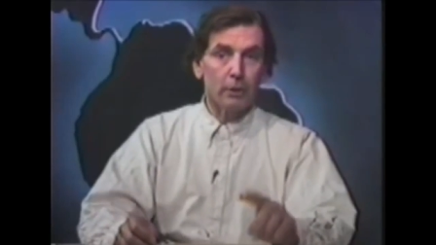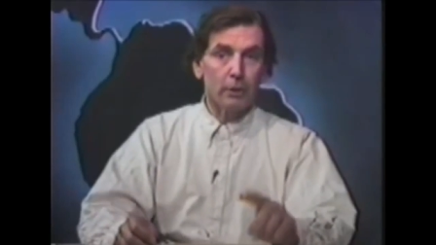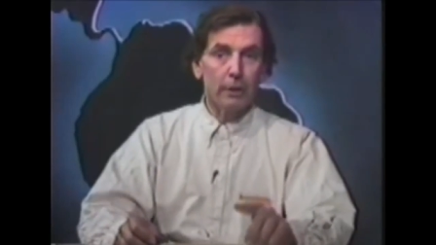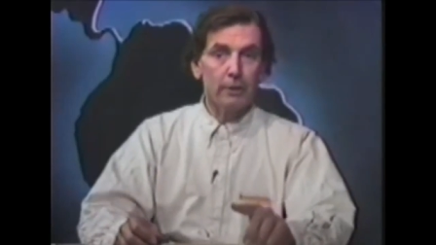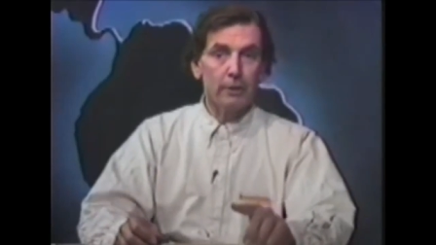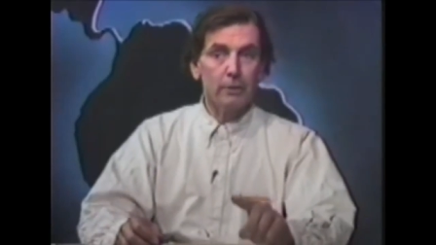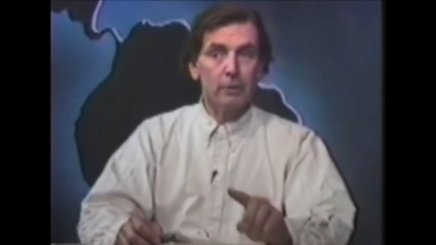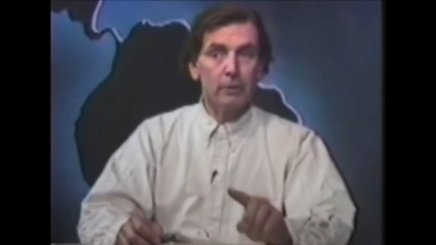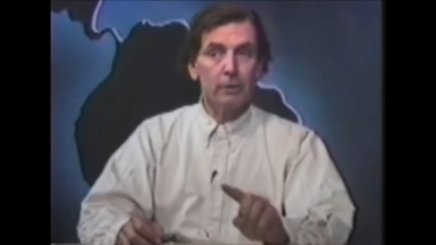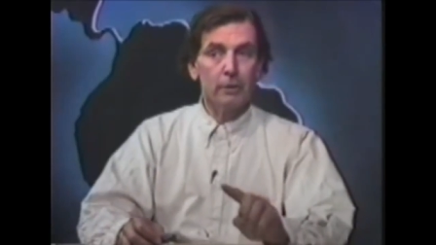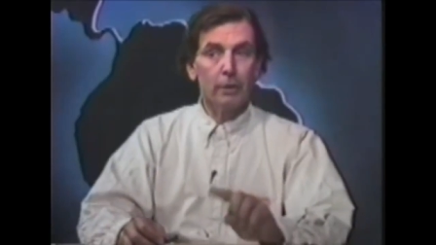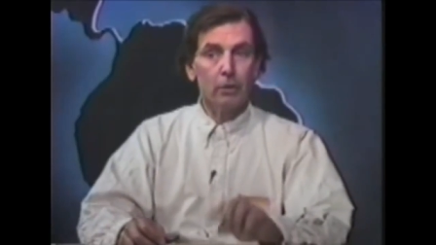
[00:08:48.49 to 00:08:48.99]

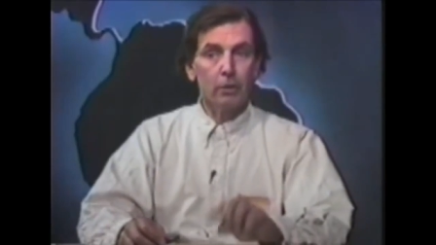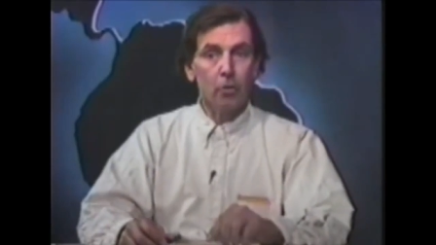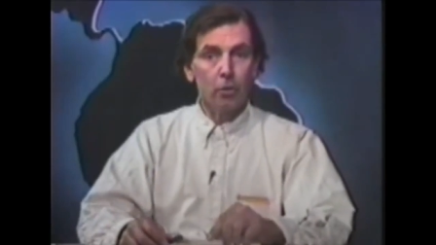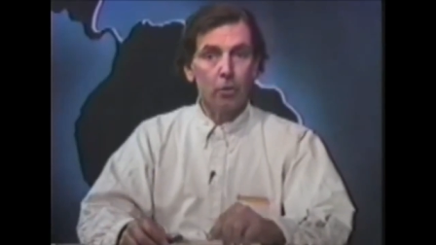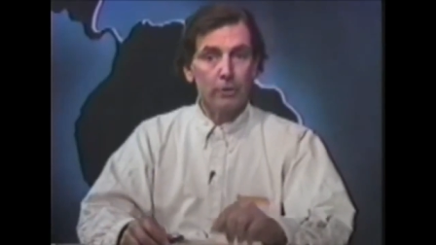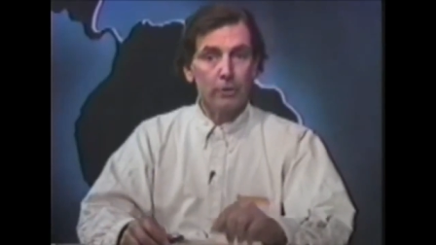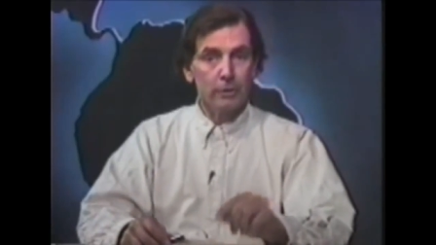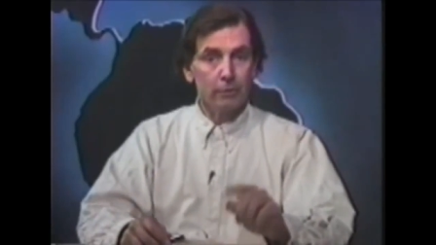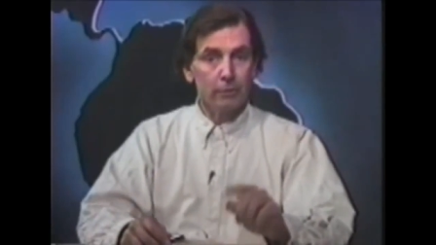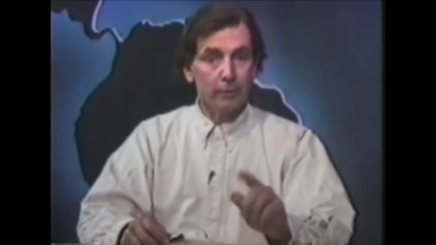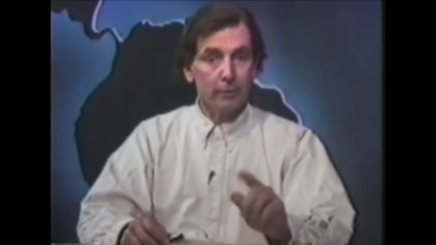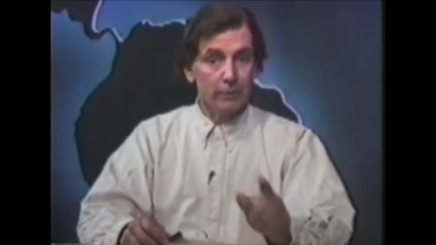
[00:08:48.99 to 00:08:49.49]

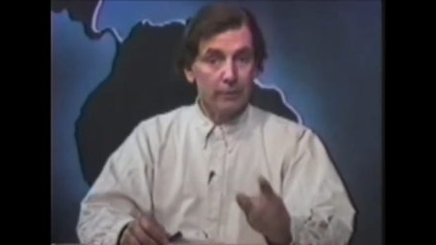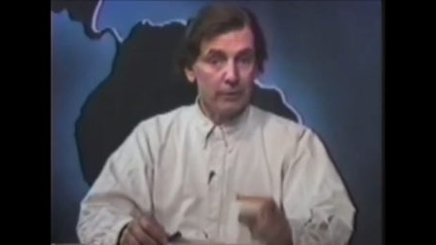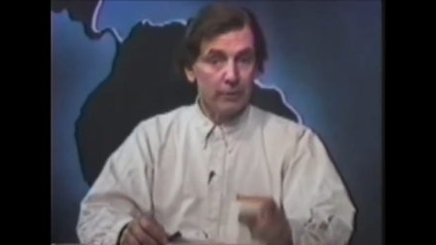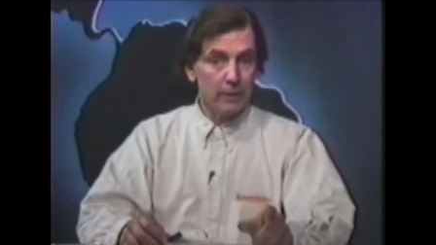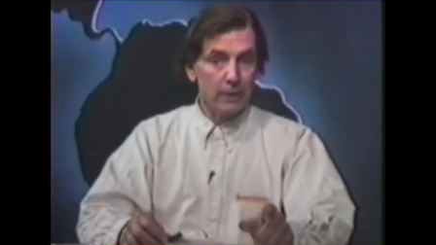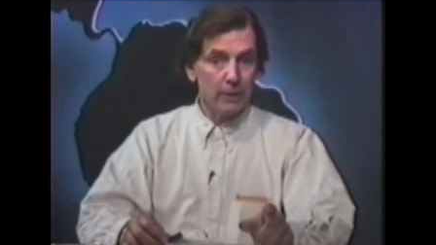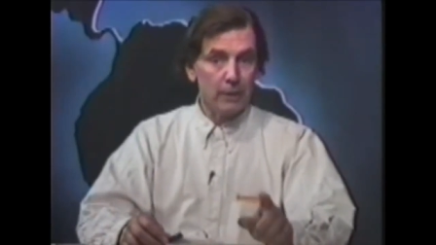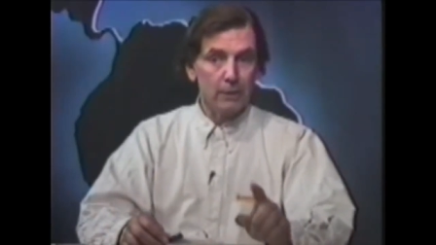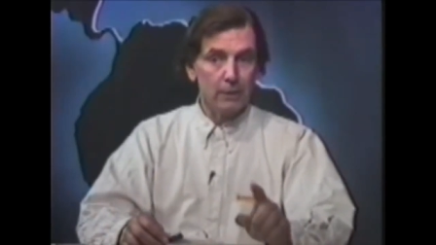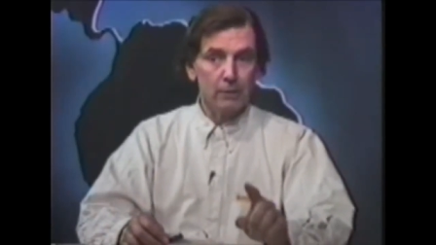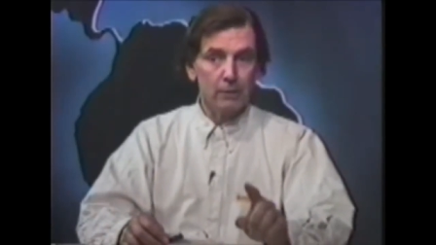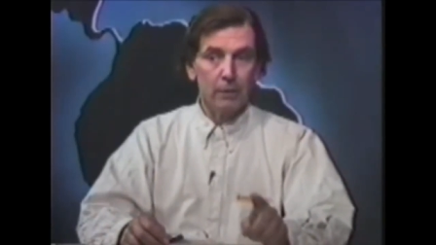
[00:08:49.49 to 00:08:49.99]
of
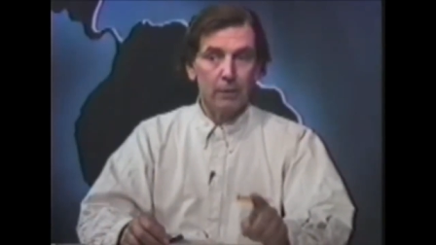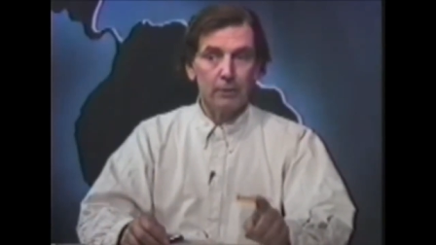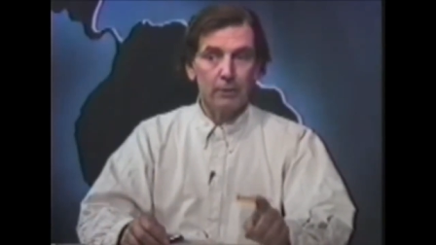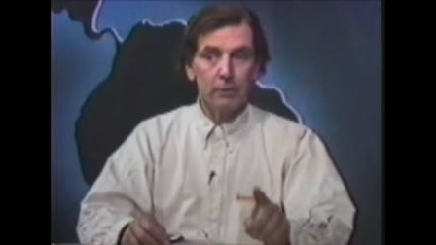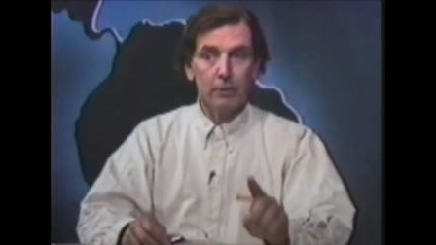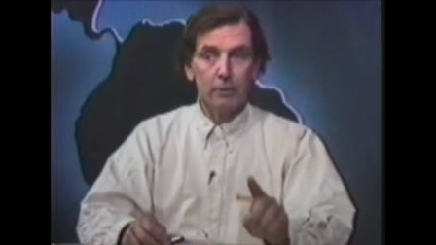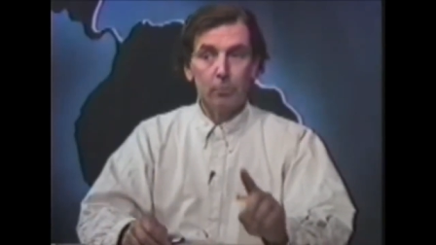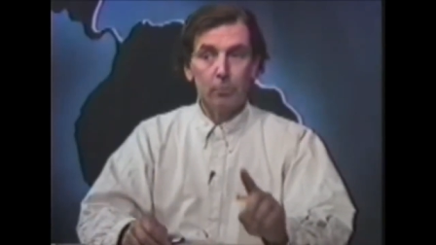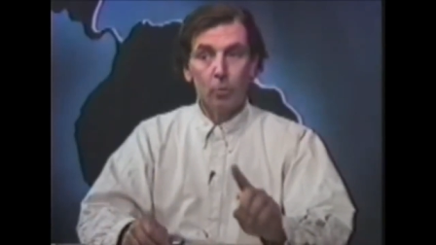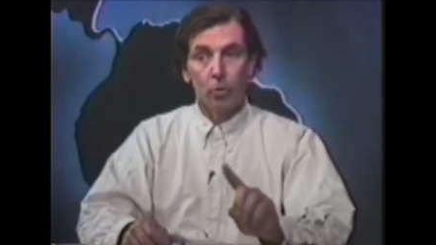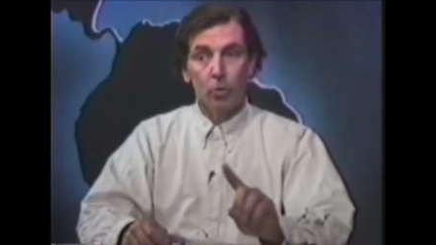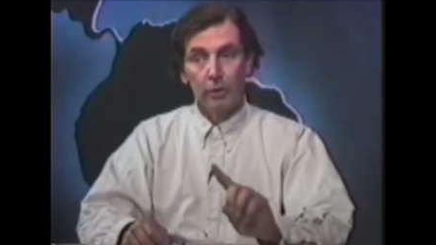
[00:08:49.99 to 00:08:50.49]
assize
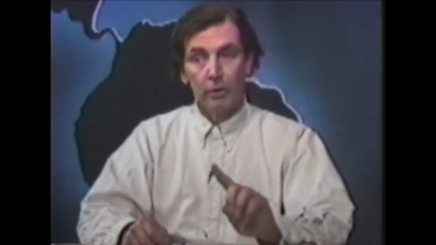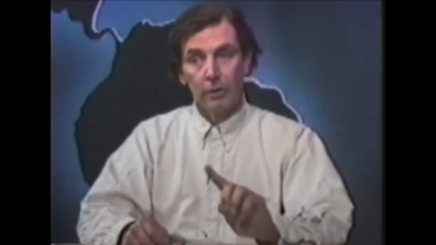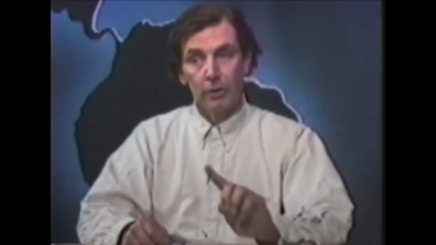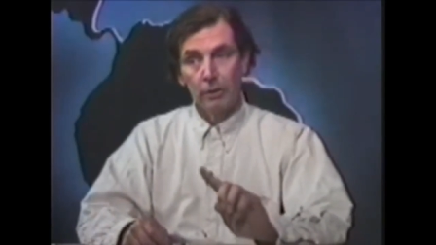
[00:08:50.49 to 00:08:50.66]
listened more